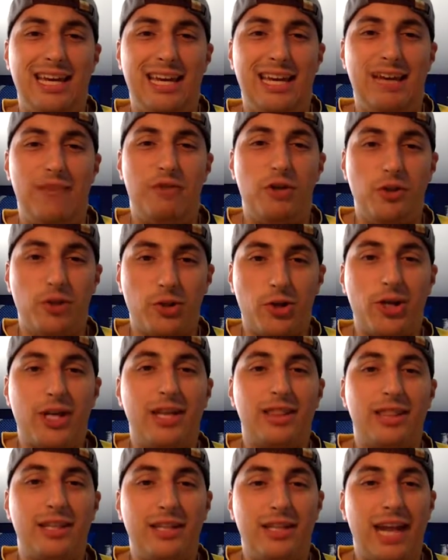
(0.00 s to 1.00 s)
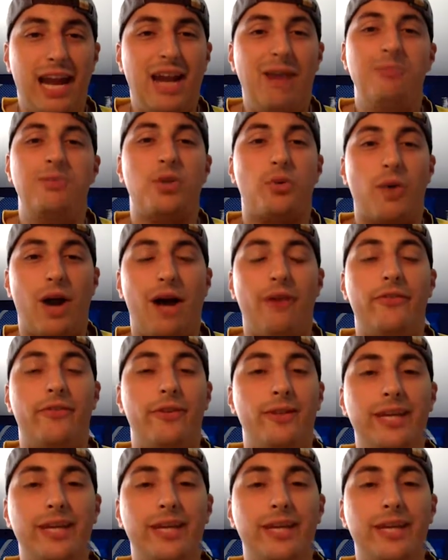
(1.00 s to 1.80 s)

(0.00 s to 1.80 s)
if you look at the games around the